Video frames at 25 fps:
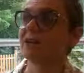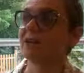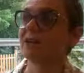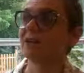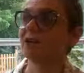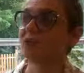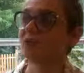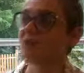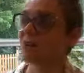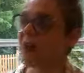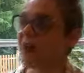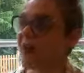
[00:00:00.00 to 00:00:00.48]

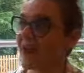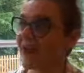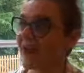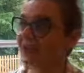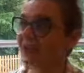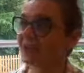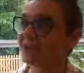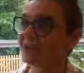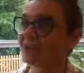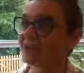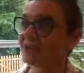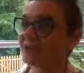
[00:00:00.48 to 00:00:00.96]

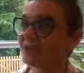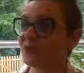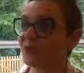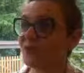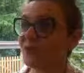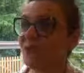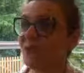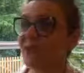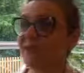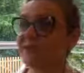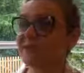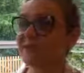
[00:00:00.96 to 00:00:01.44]
great,
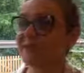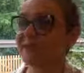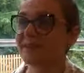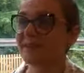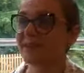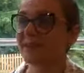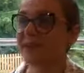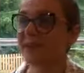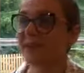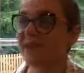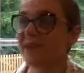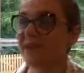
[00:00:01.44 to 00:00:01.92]

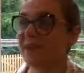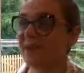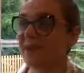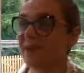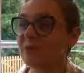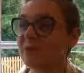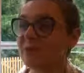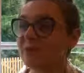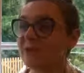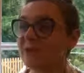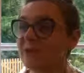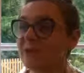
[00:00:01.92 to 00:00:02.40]
I
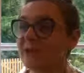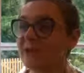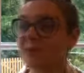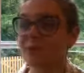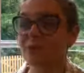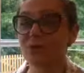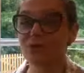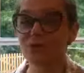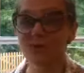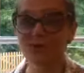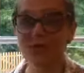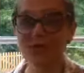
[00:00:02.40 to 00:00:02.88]
would say,
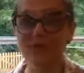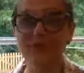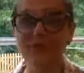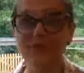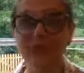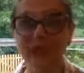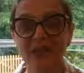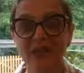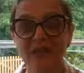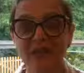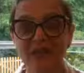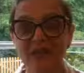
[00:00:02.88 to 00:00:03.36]

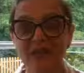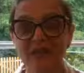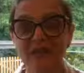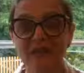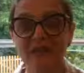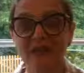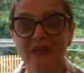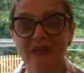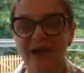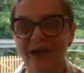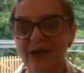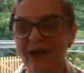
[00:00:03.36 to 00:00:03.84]
reconnection,
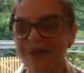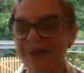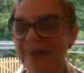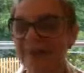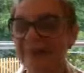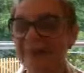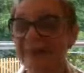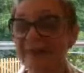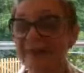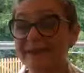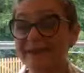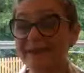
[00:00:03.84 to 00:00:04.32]

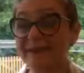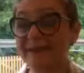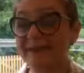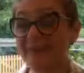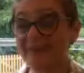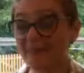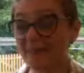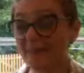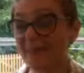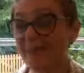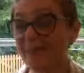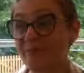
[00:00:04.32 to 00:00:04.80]
and it's
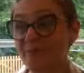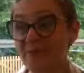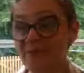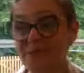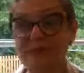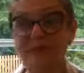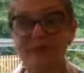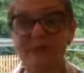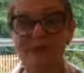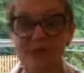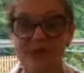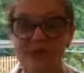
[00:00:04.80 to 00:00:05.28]

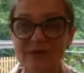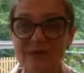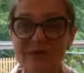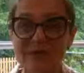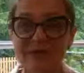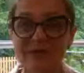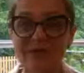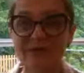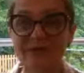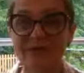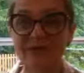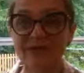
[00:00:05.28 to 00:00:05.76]
very
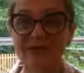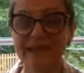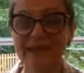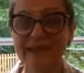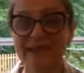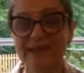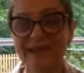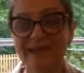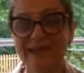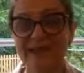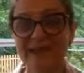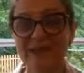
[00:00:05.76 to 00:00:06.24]
possible
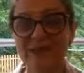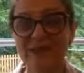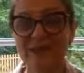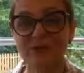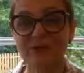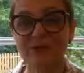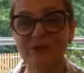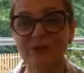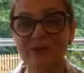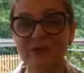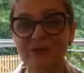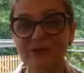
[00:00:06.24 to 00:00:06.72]
that it
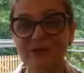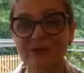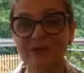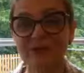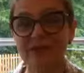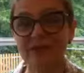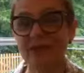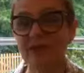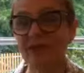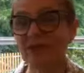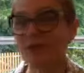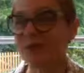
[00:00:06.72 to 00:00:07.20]
could
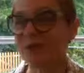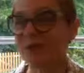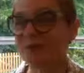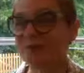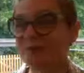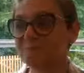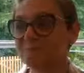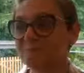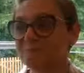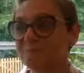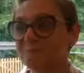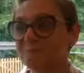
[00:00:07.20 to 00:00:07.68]
be a